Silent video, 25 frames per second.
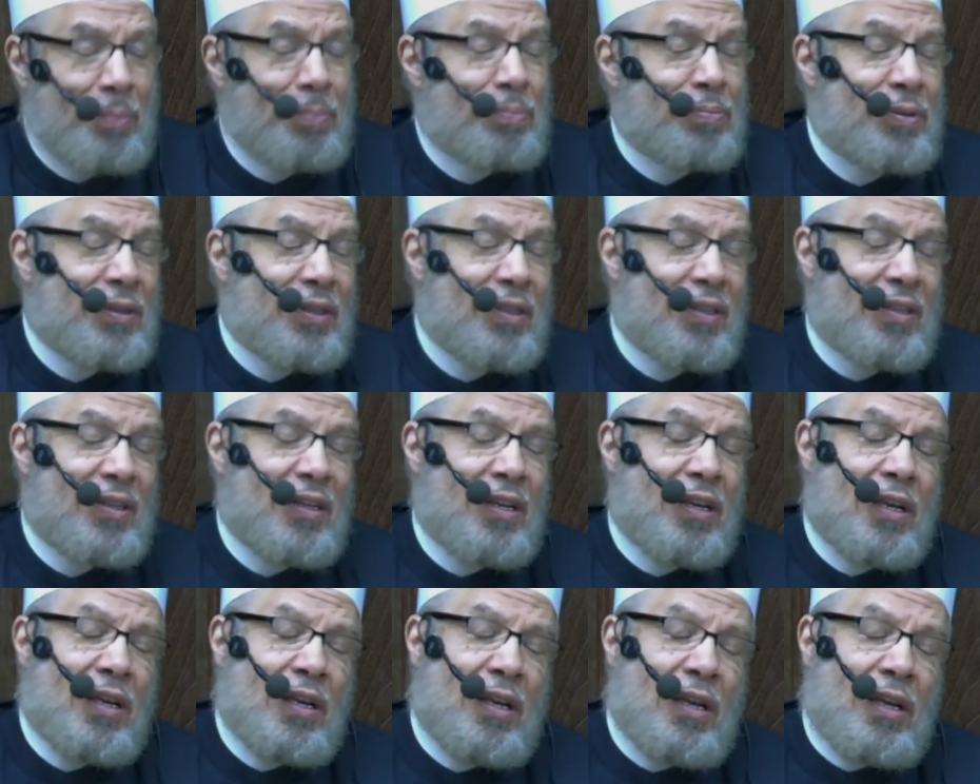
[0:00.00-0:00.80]
So
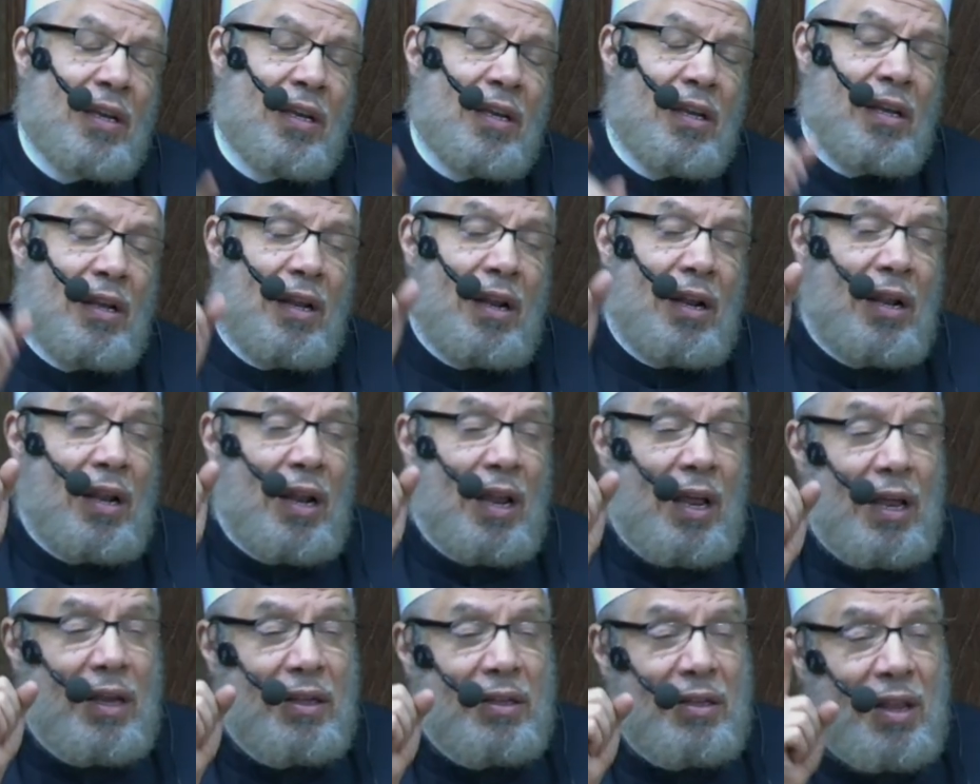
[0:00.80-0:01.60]
Noah said,
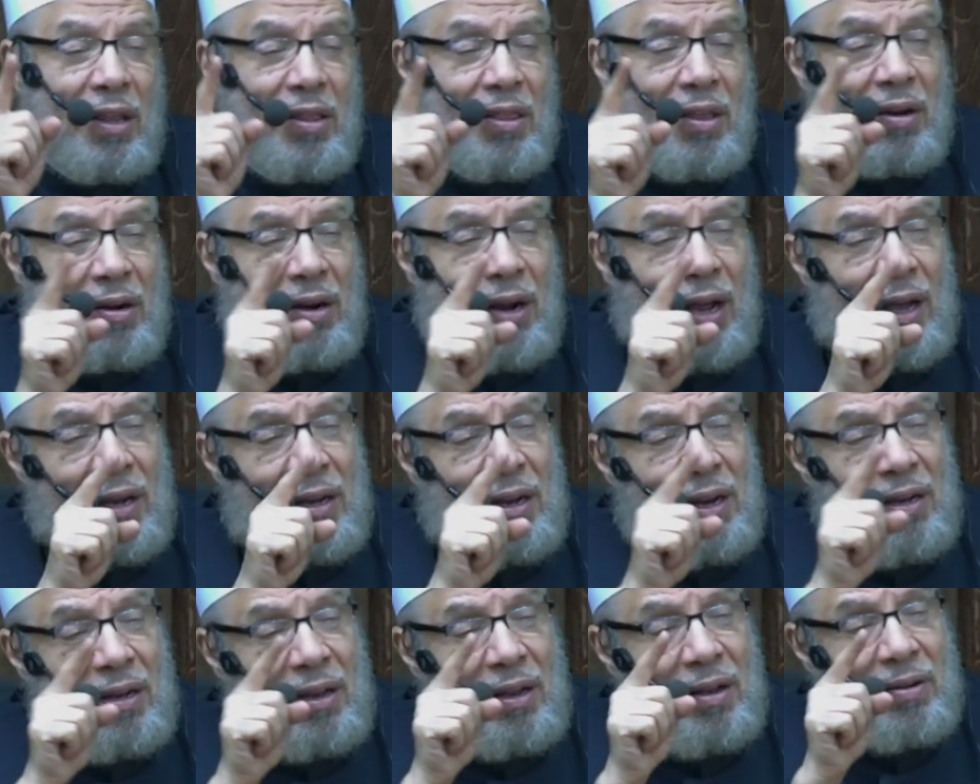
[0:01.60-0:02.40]

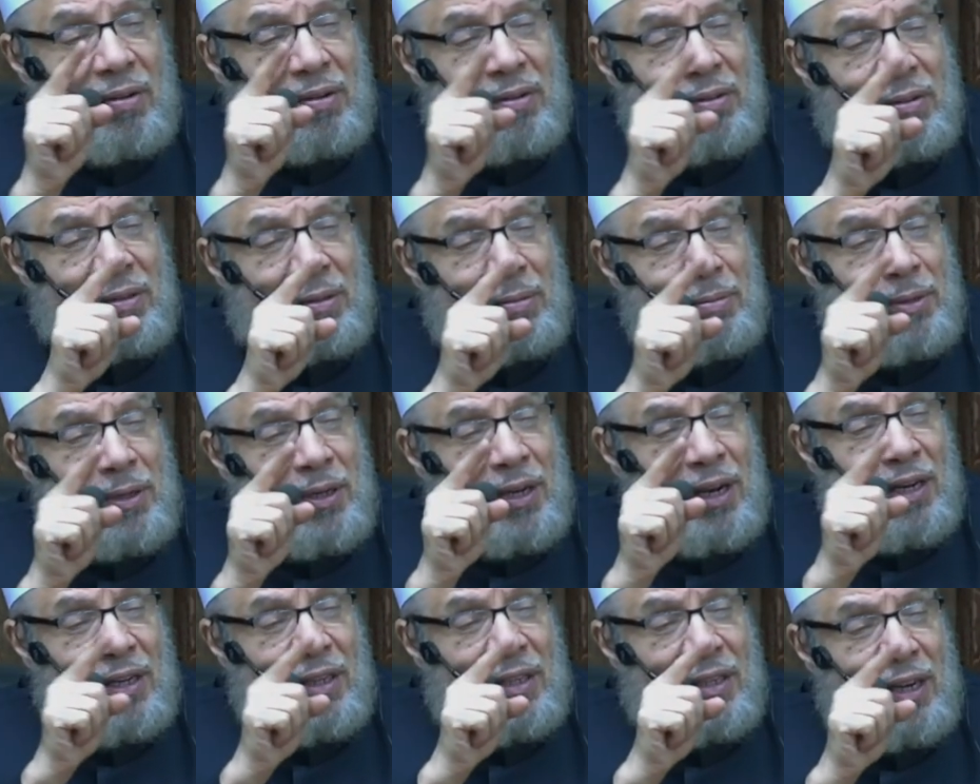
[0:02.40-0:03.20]
don't keep
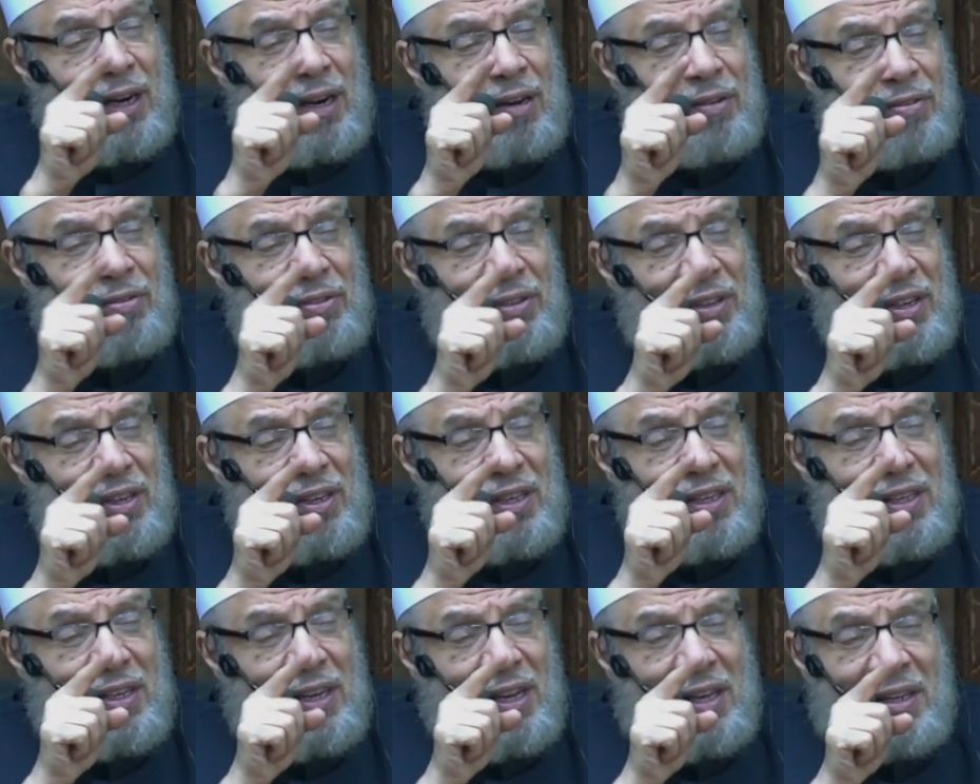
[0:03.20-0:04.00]
any
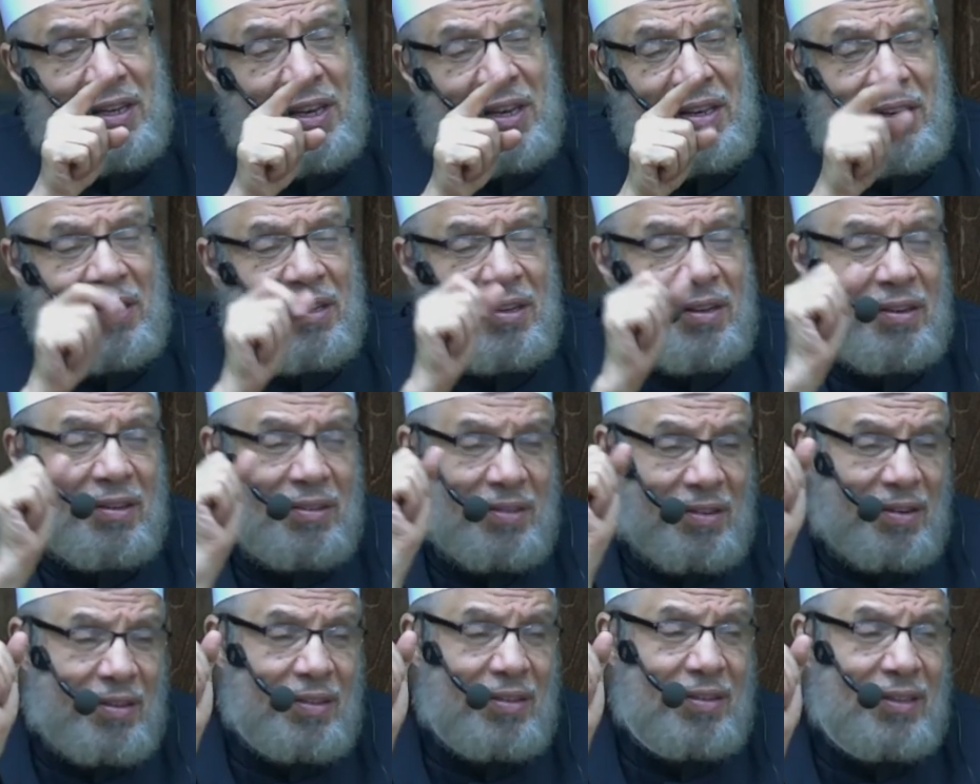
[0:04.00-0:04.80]
person
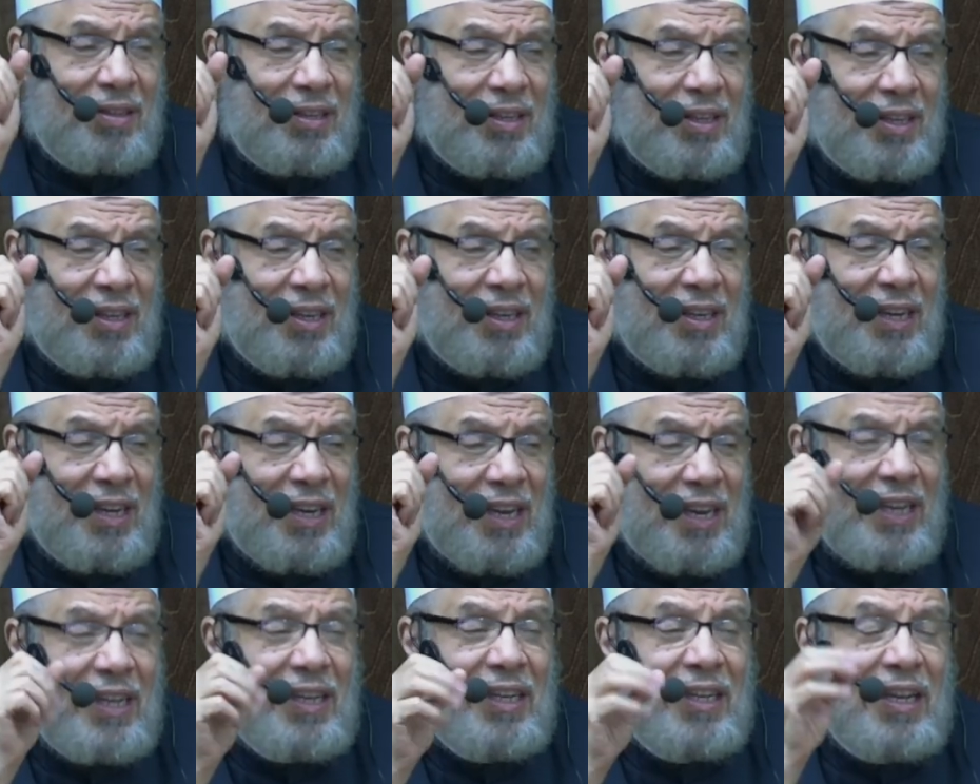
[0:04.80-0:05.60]
from the
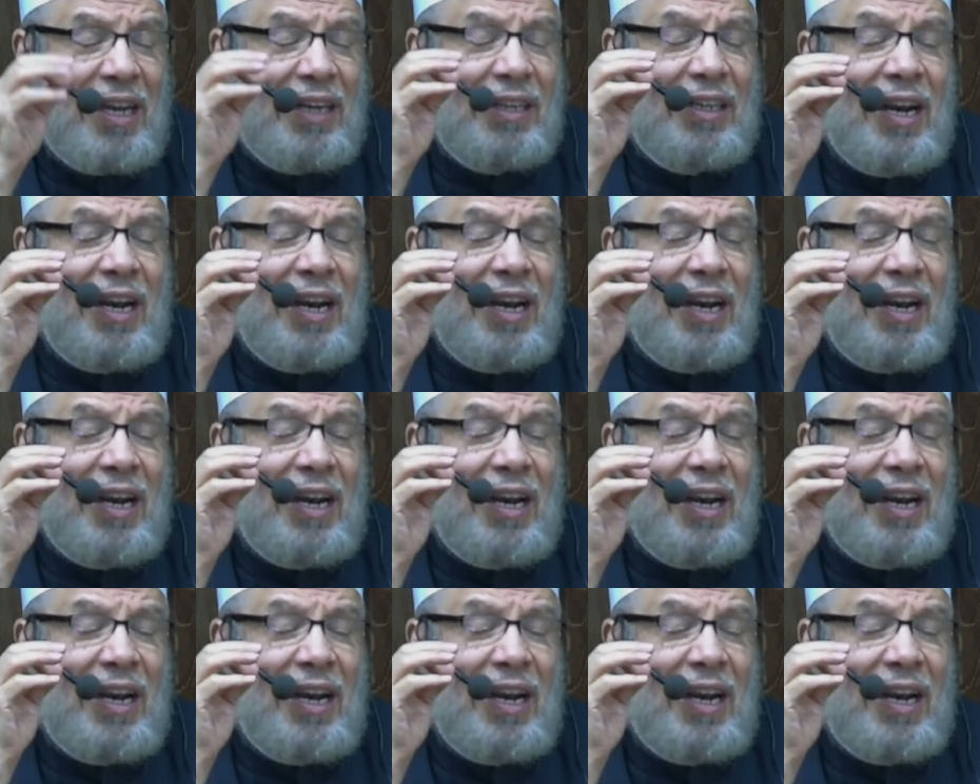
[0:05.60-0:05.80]
disbelievers.